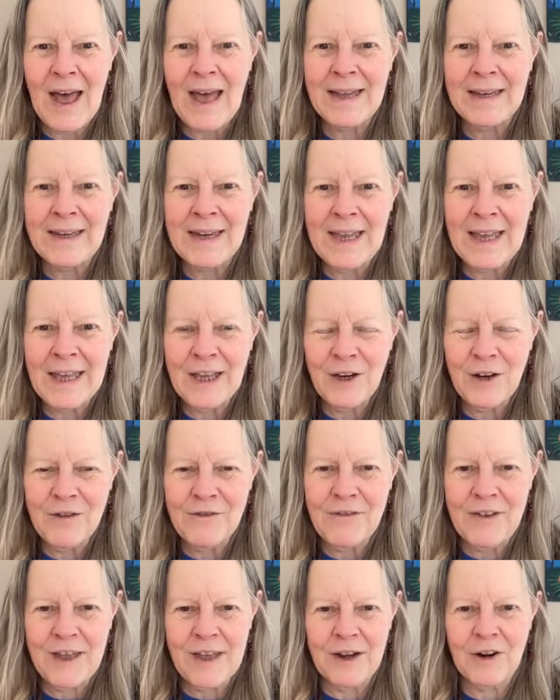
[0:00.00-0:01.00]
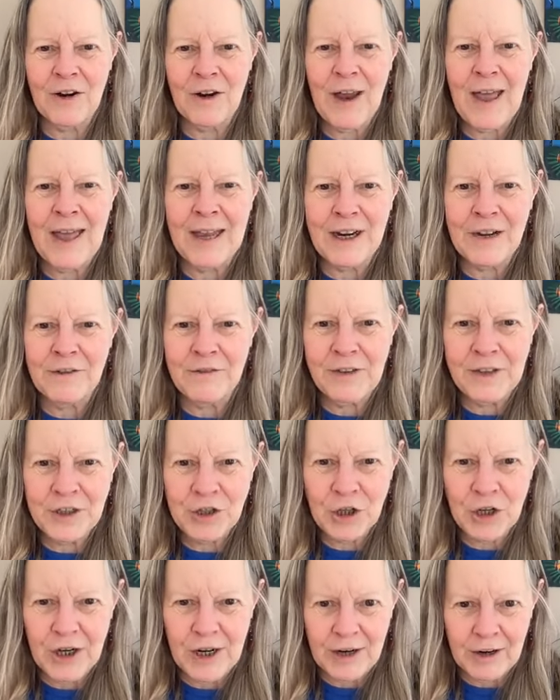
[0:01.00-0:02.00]
an innovator and a
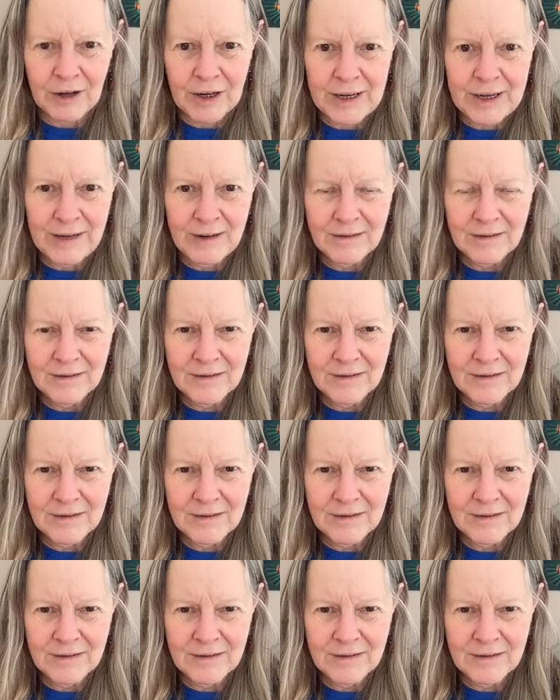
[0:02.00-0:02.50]
visionary,